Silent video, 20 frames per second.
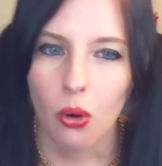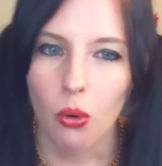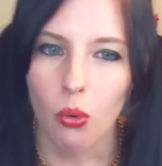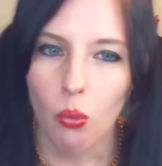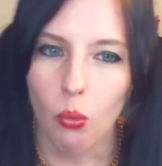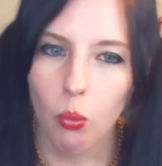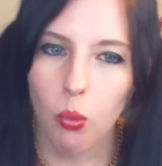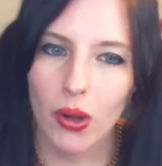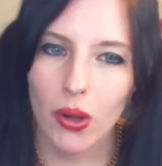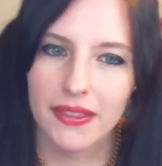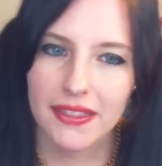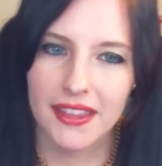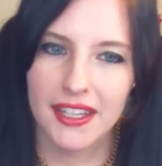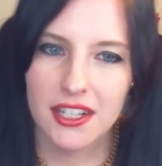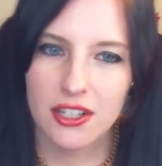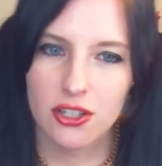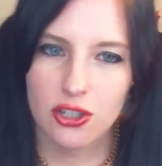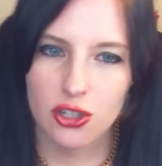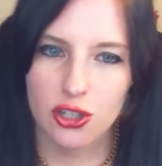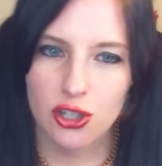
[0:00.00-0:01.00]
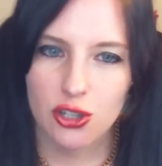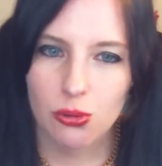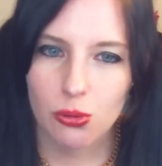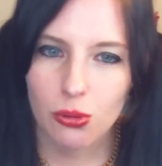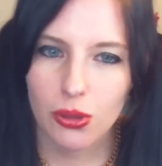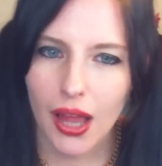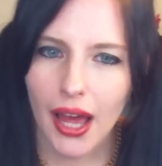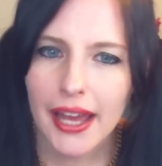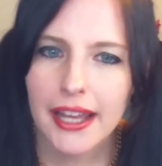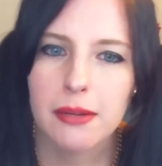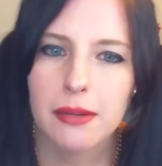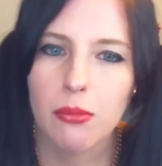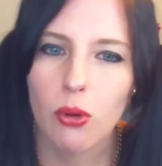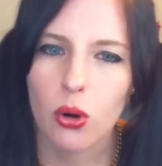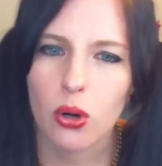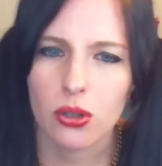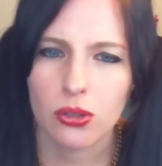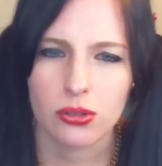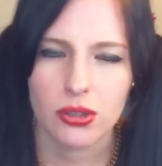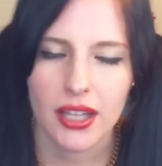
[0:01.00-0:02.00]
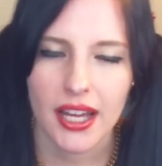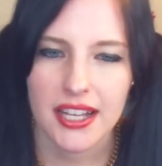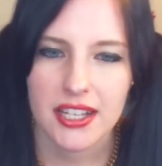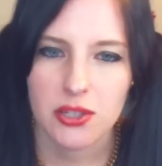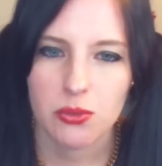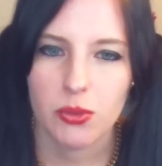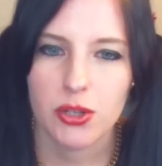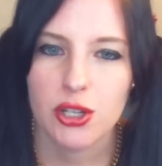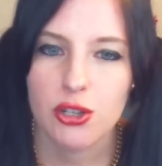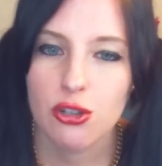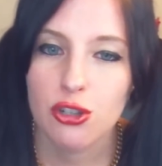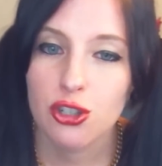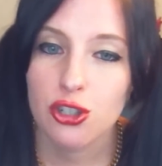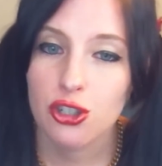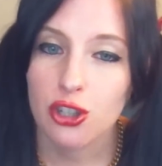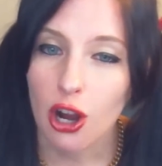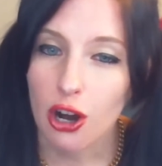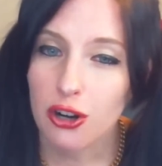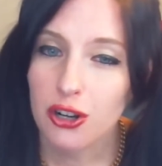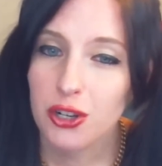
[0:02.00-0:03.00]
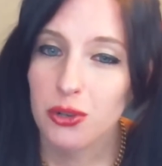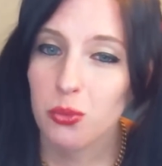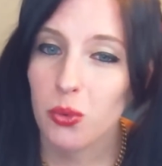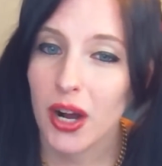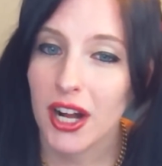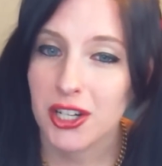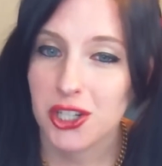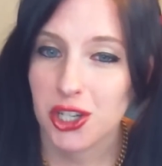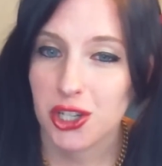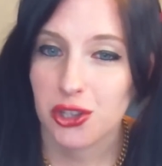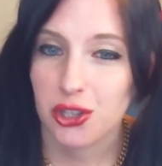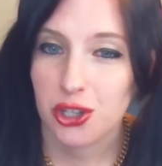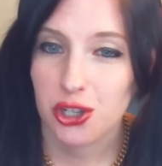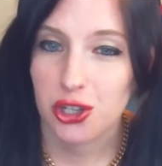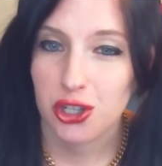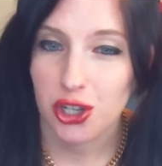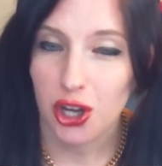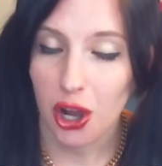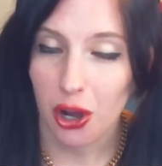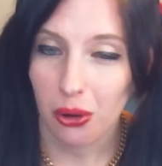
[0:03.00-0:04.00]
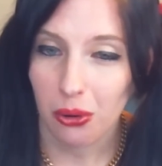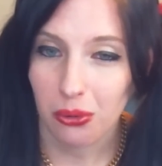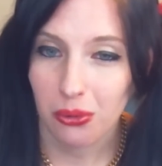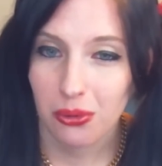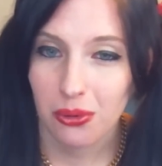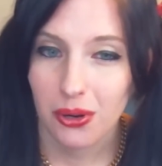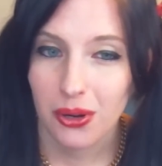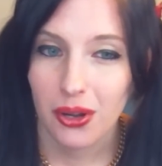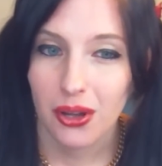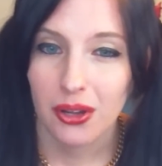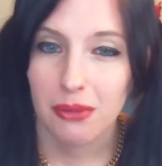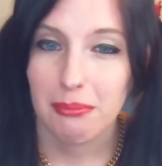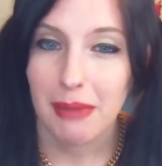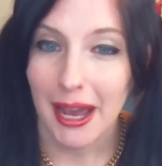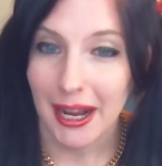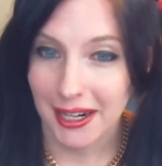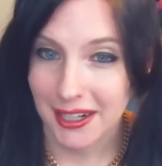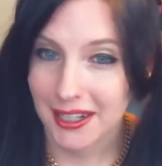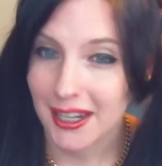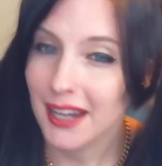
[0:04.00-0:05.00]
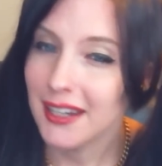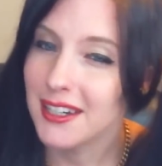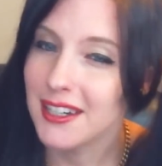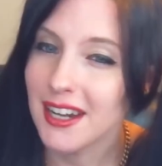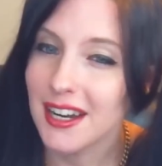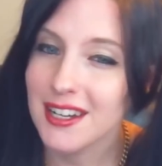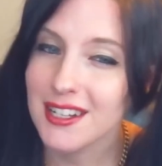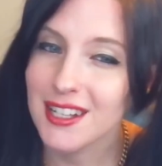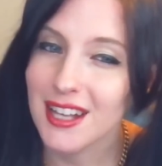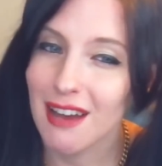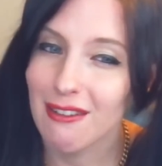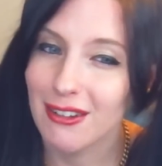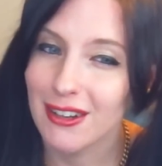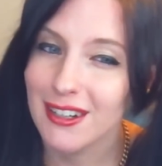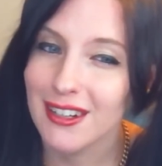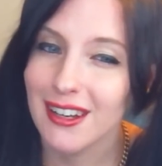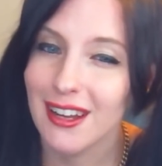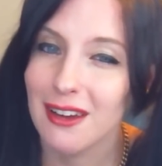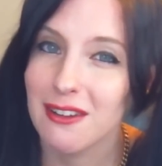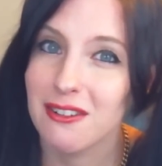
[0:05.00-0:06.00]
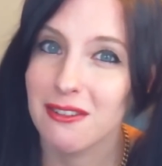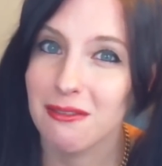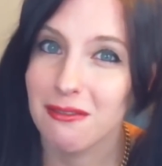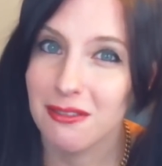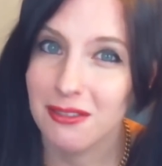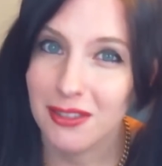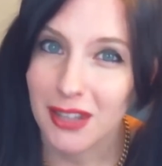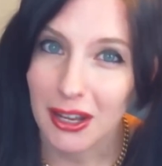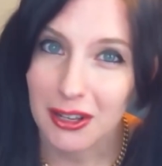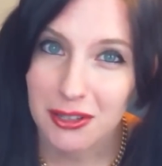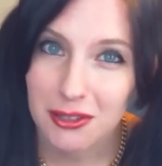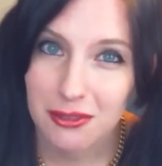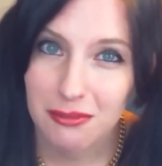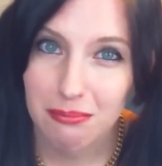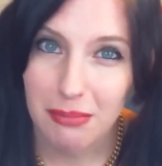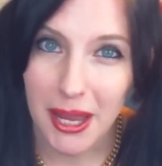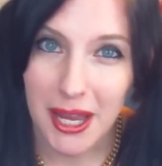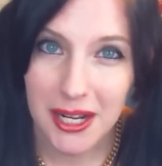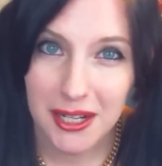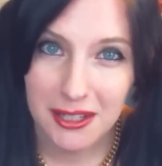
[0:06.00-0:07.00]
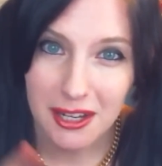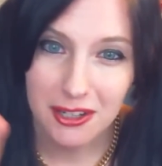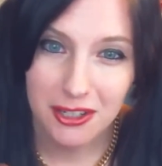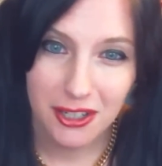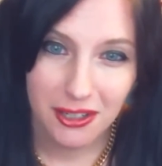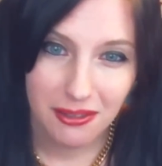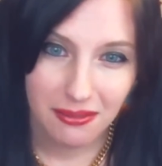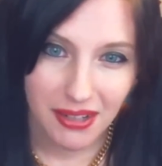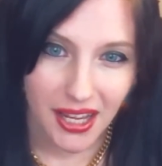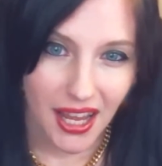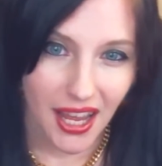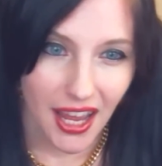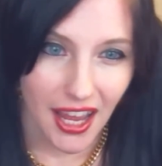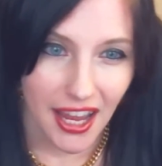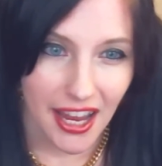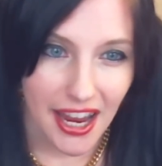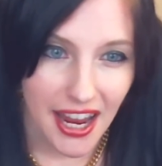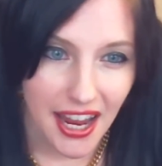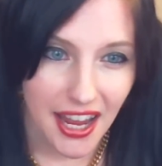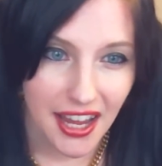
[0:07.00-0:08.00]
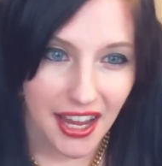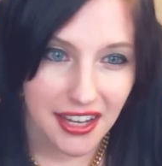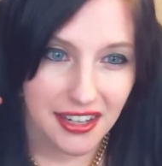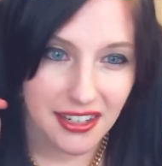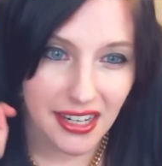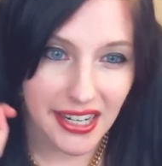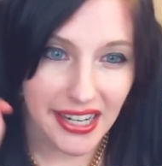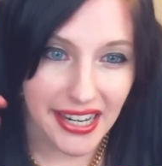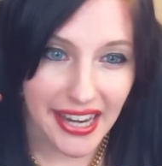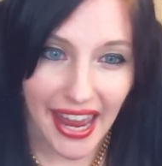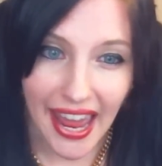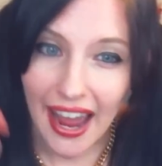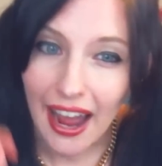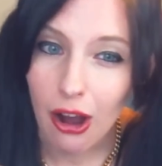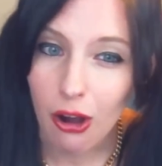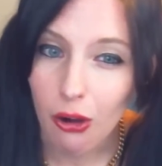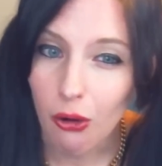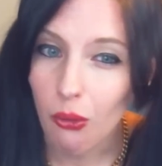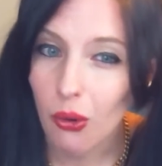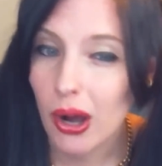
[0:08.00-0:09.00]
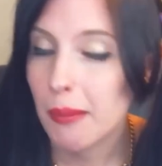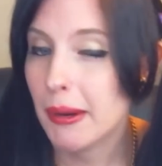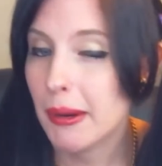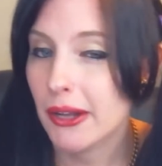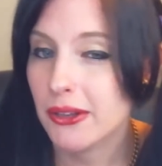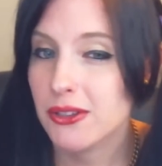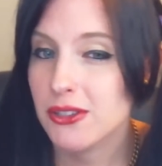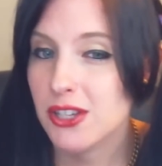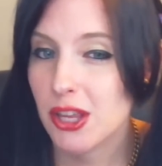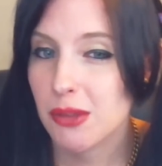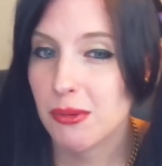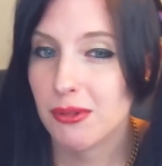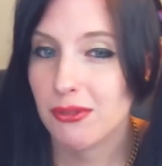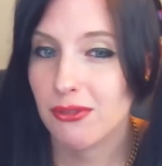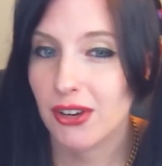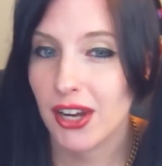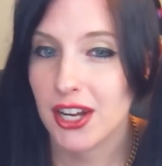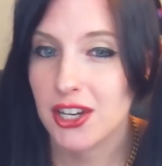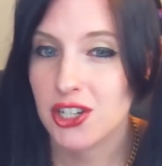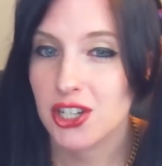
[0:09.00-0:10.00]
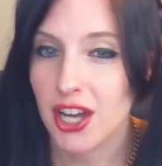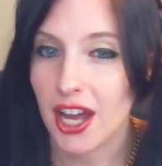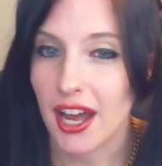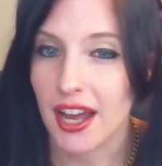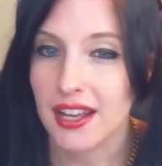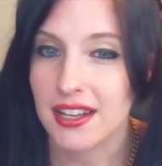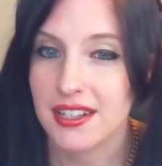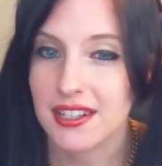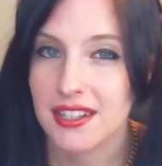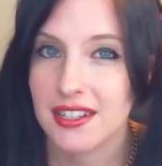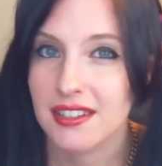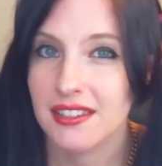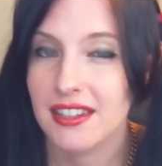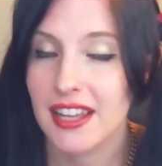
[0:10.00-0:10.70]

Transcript: What things do you like more or less when you started watching the show back in 1997? Nice paying attention. And now about the Sailor Moon franchise.